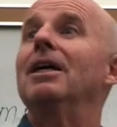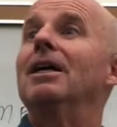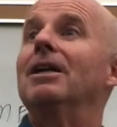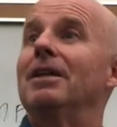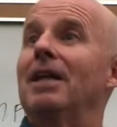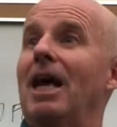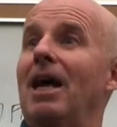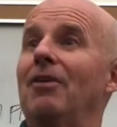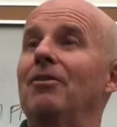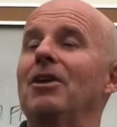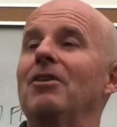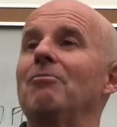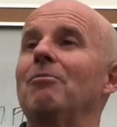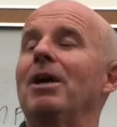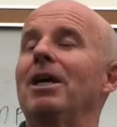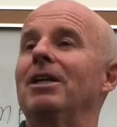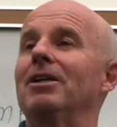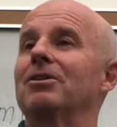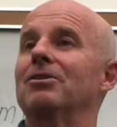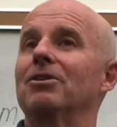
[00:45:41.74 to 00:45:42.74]
Now they've
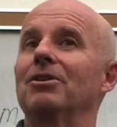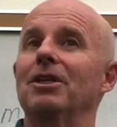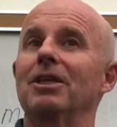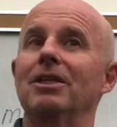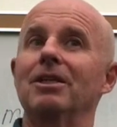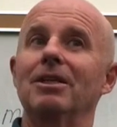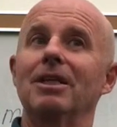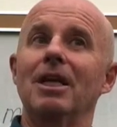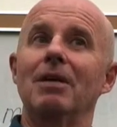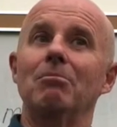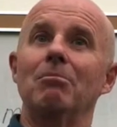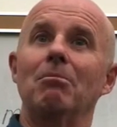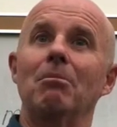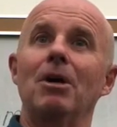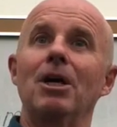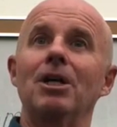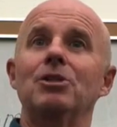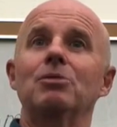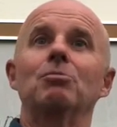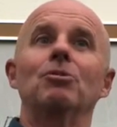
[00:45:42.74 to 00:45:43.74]
made it so they can get
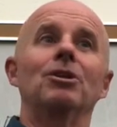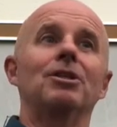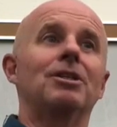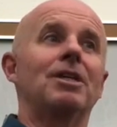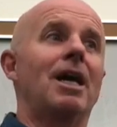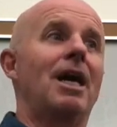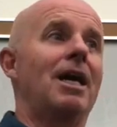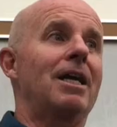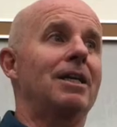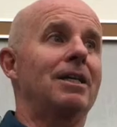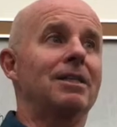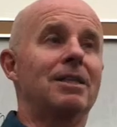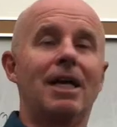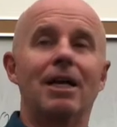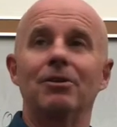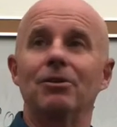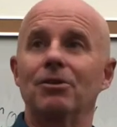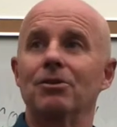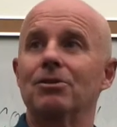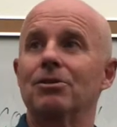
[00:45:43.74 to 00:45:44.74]
much more data
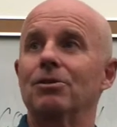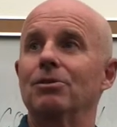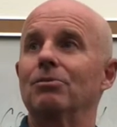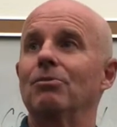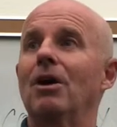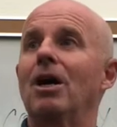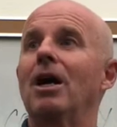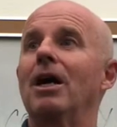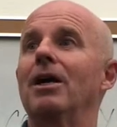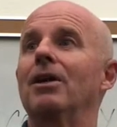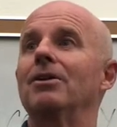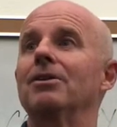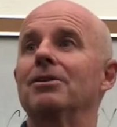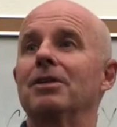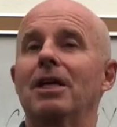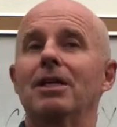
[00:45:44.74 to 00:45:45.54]
down those two wires,